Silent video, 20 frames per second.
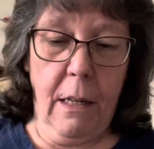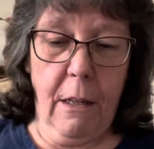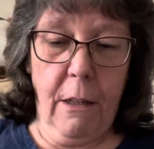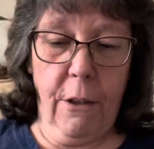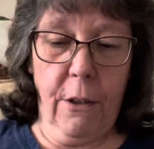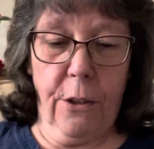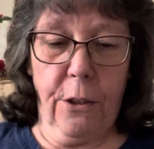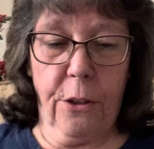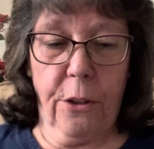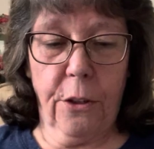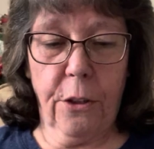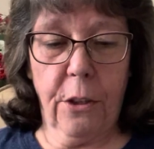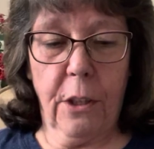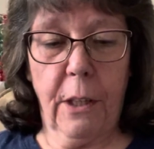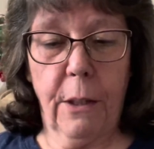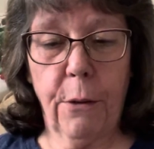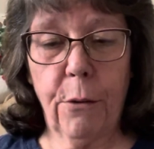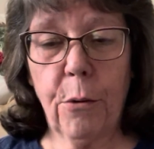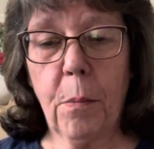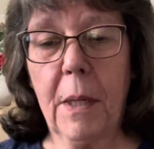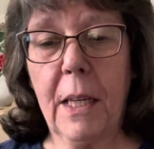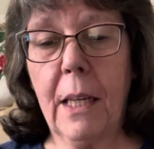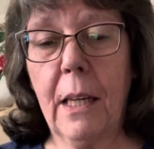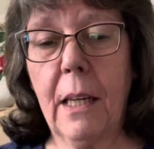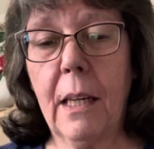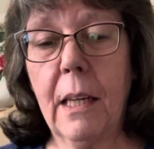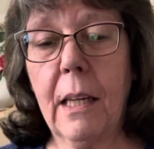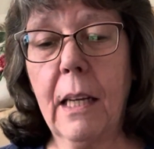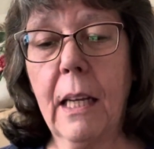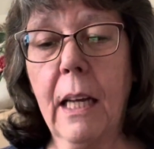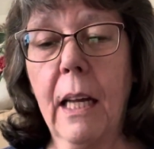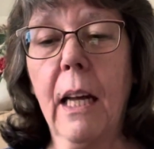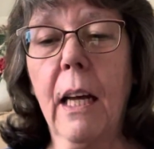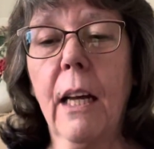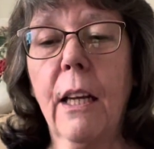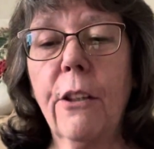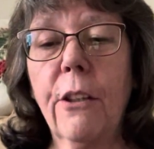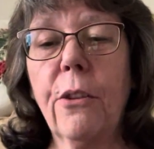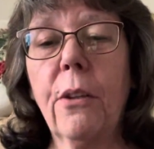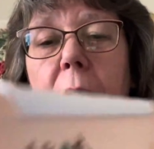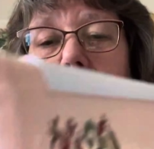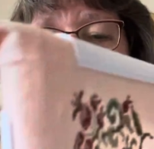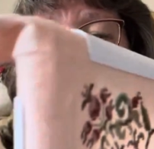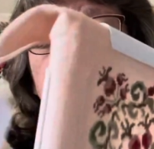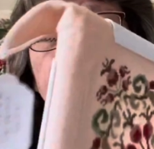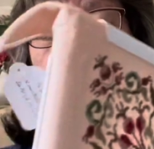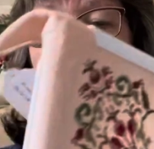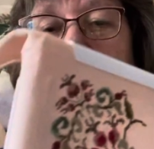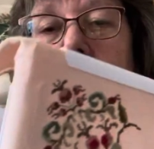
Excuse me. So I have done